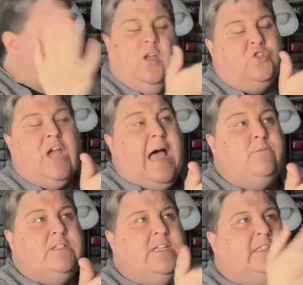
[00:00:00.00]
John
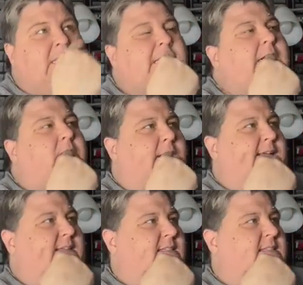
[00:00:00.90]
was
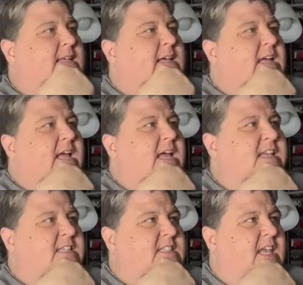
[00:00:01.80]
hilarious.
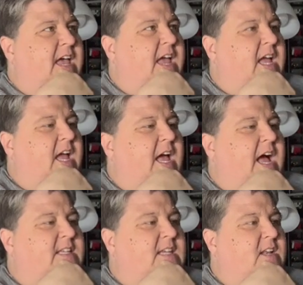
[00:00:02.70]
He's like,
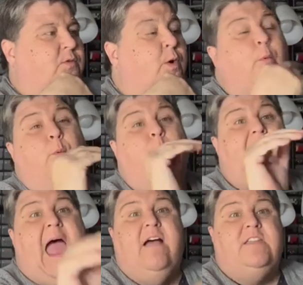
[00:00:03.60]
I said, well, we
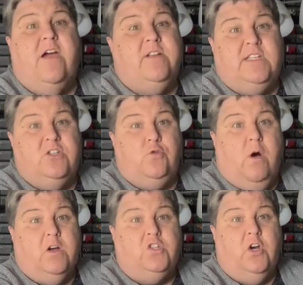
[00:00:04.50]
have to have a
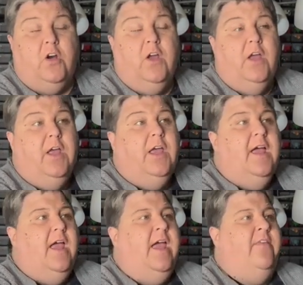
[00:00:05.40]
dishwasher.
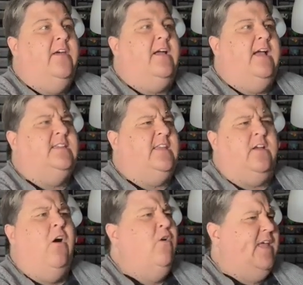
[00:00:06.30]
And the guy's like,
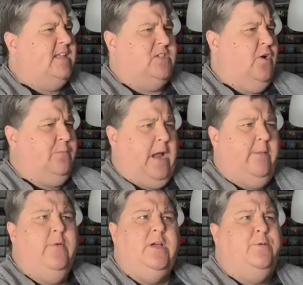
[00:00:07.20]
oh, that's no
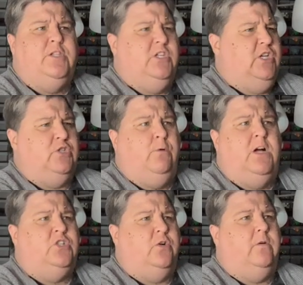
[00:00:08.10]
problem. We can put the
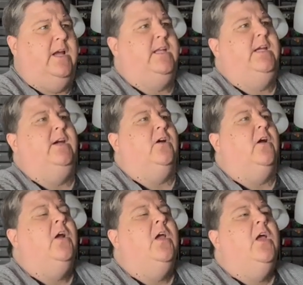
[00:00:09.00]
dishwasher right
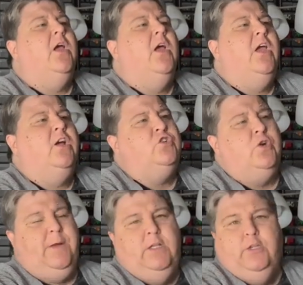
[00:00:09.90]
here. He goes,
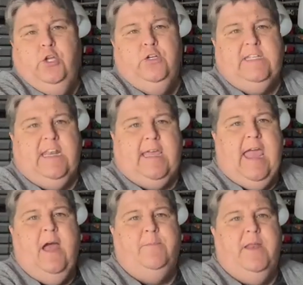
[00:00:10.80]
you'll be losing a
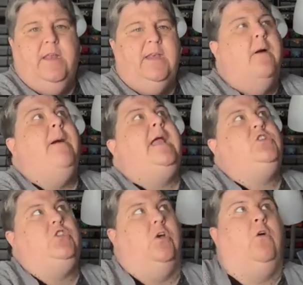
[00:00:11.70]
cabinet. Now,
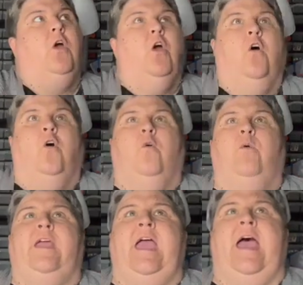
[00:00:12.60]
mind you,
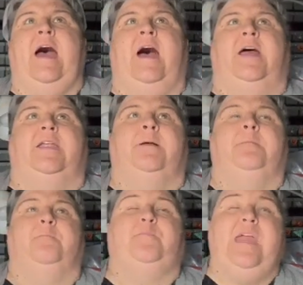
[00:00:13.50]
we had
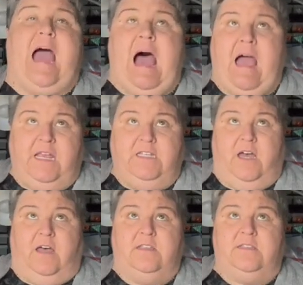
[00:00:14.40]
behind
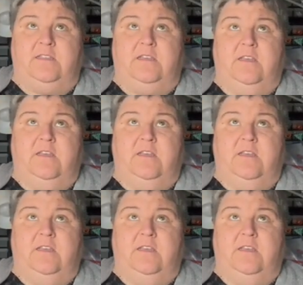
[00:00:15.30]
us